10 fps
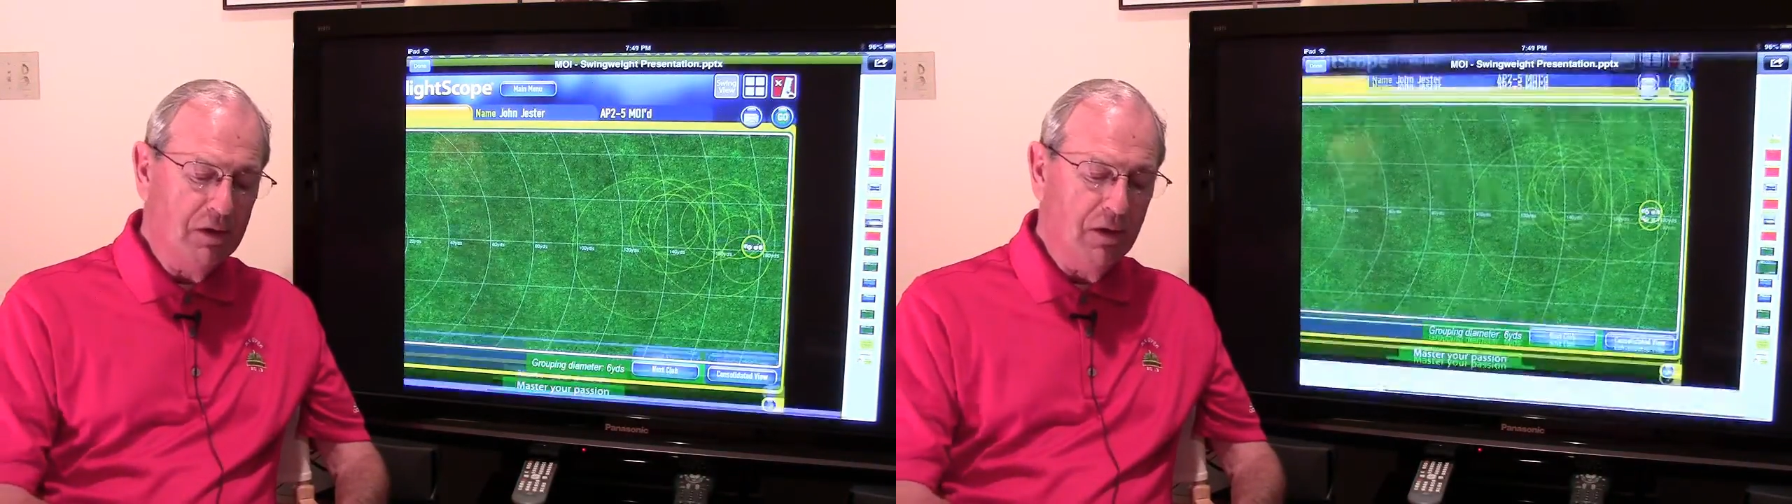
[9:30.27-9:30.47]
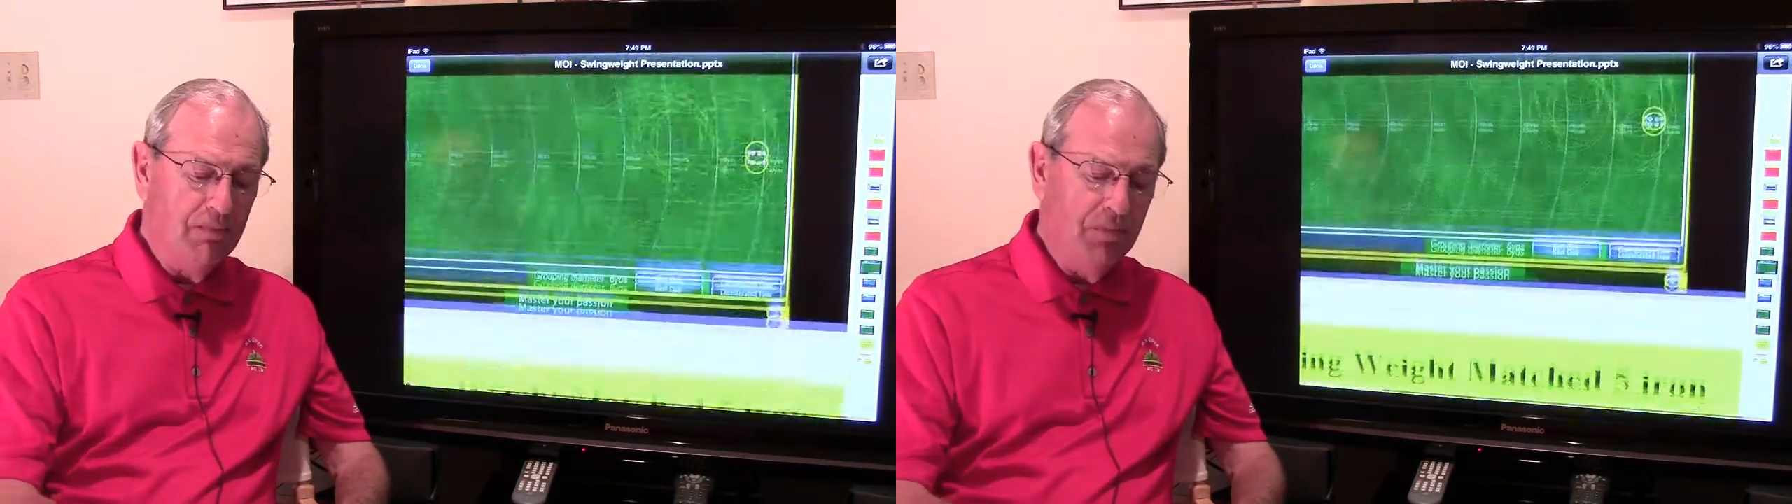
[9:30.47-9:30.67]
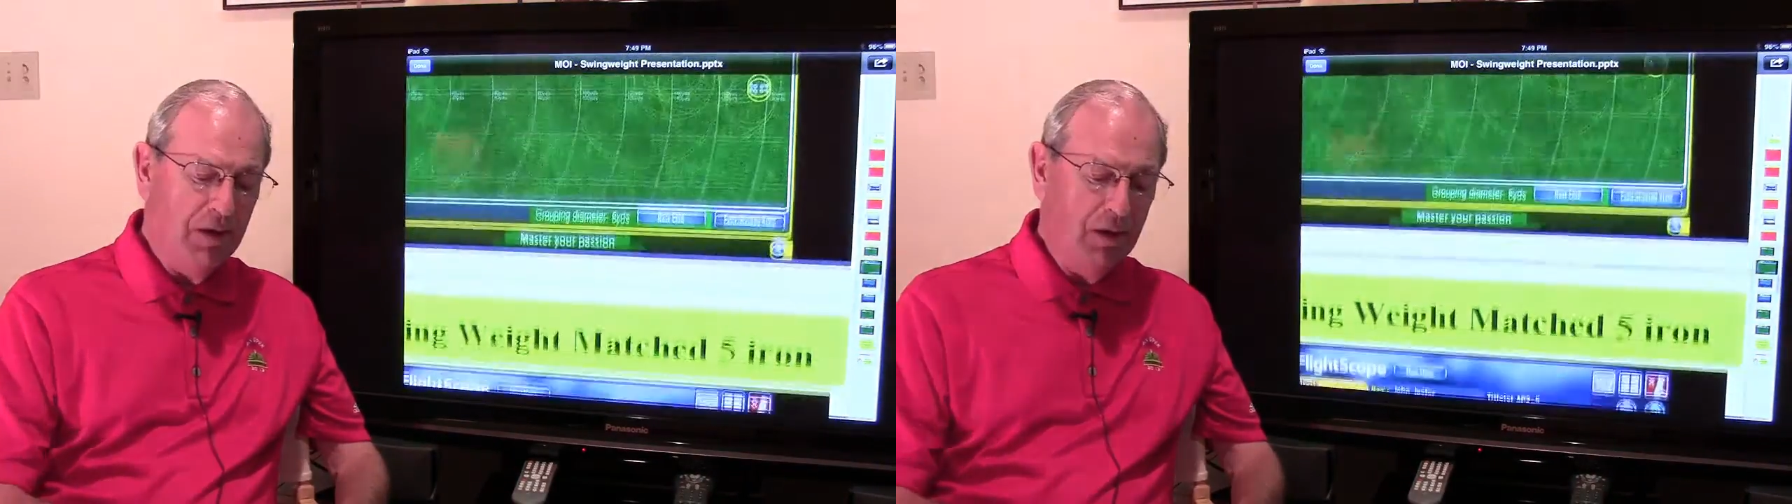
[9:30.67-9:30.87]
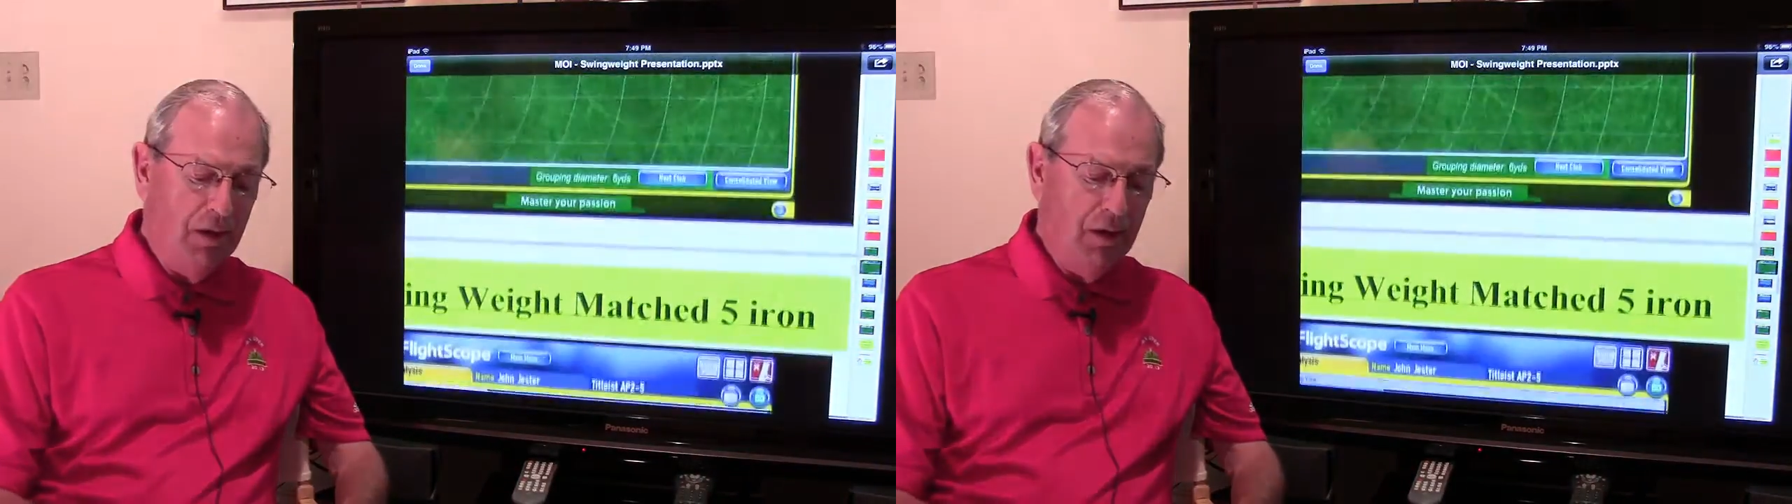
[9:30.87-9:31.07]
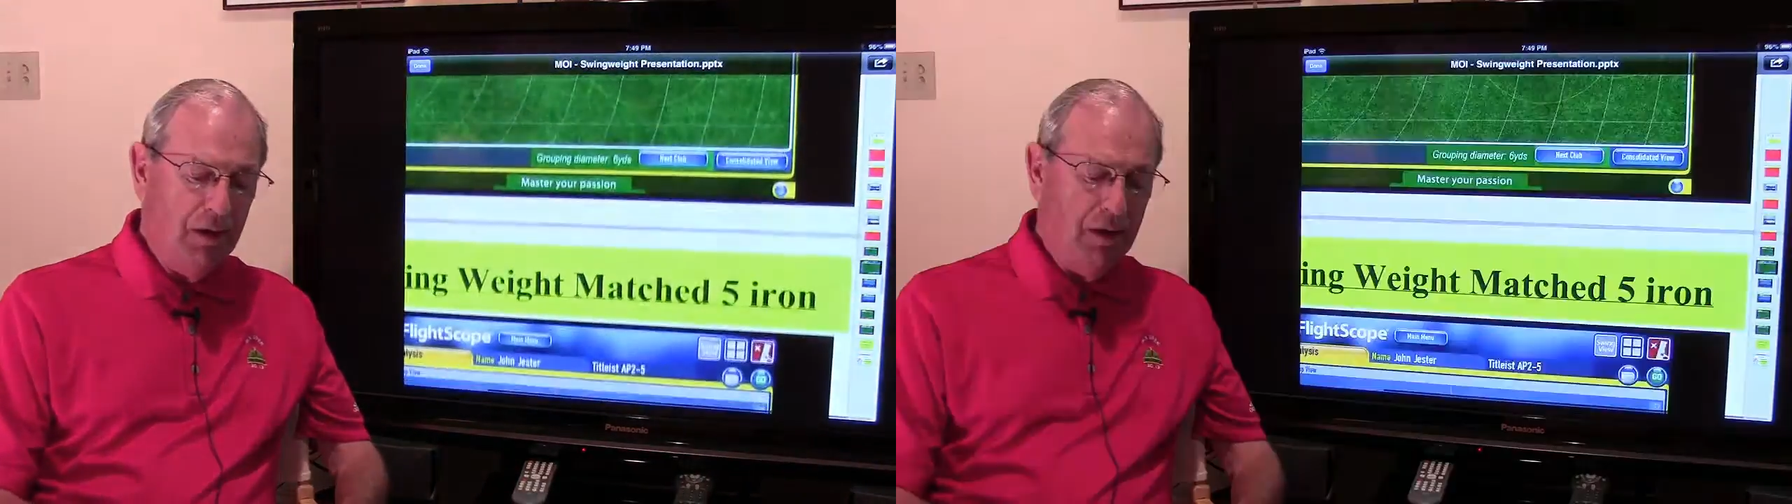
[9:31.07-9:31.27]
club.
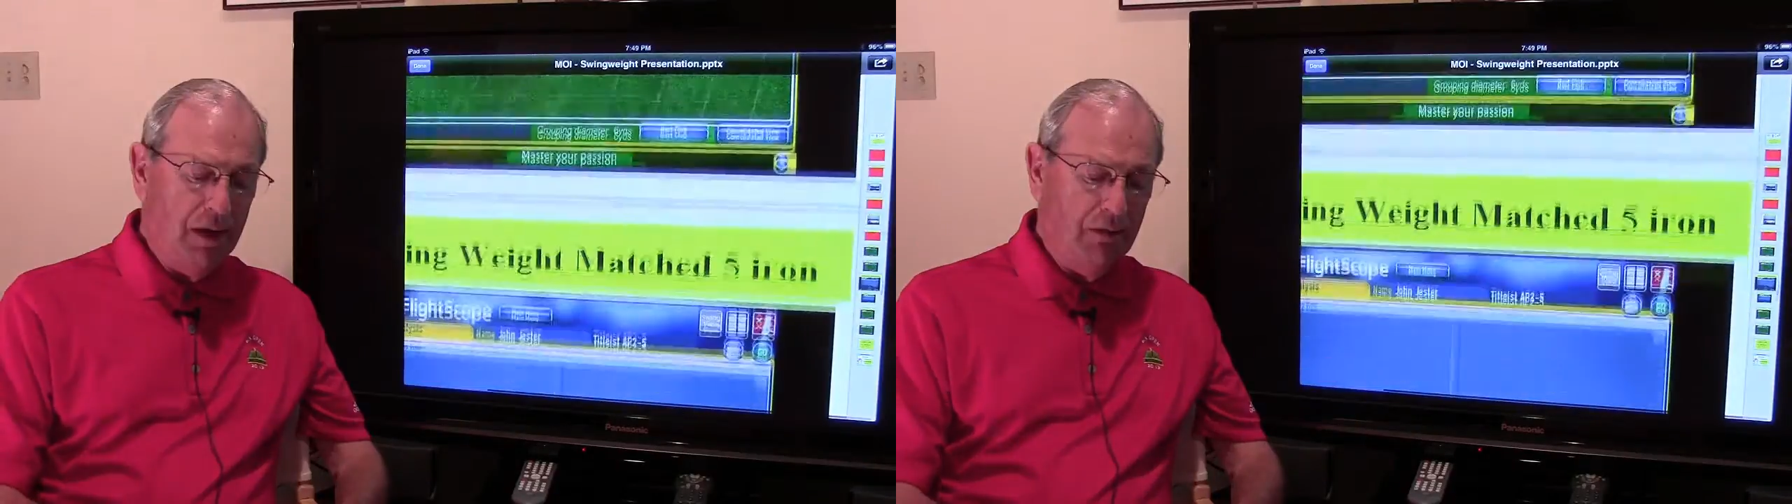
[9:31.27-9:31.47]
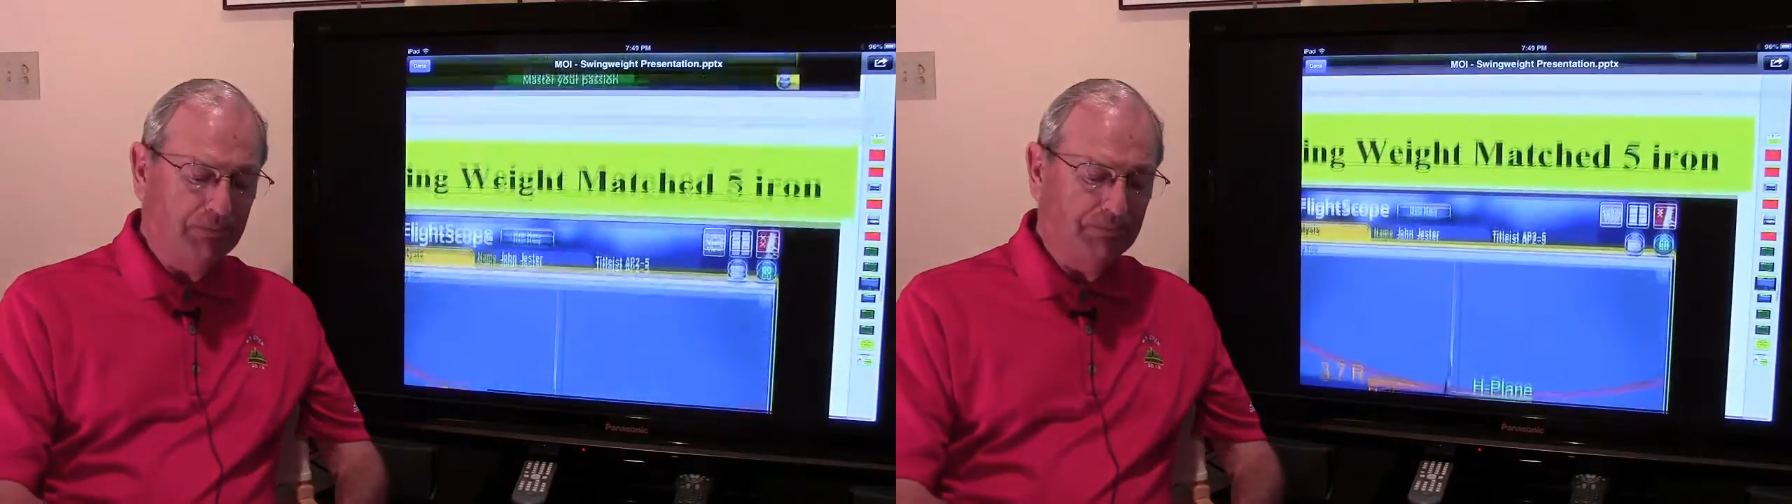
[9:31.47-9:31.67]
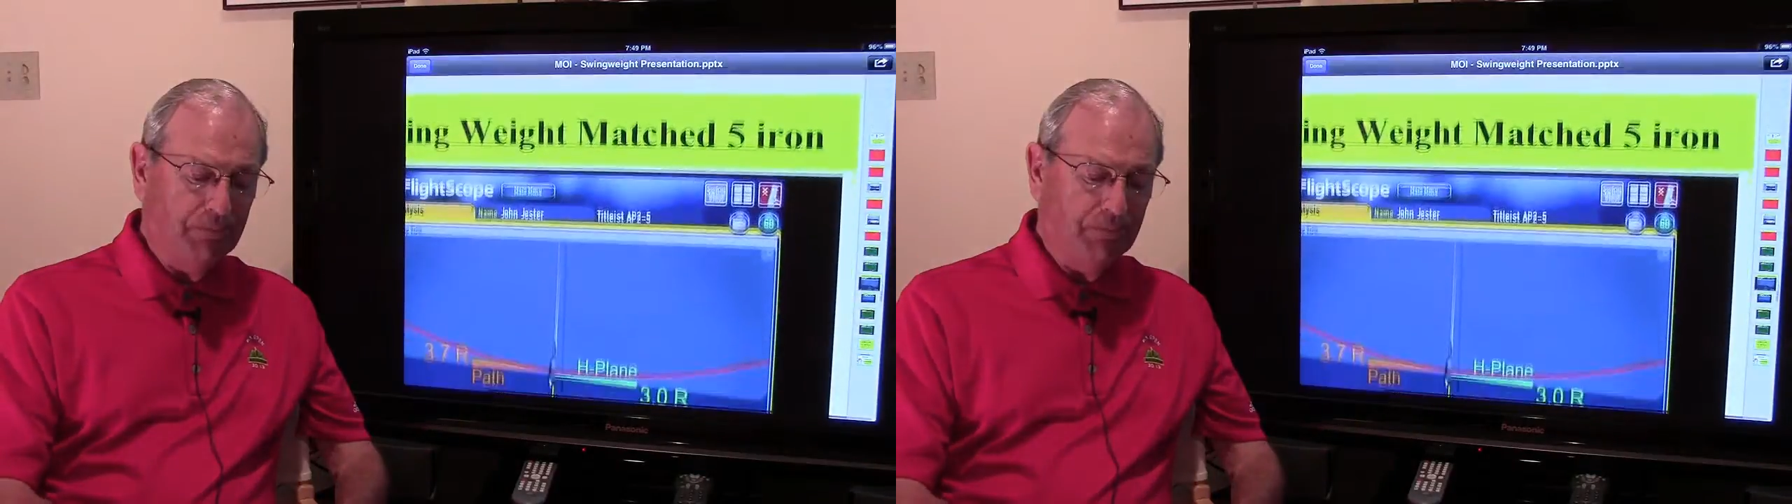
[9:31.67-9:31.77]
Now,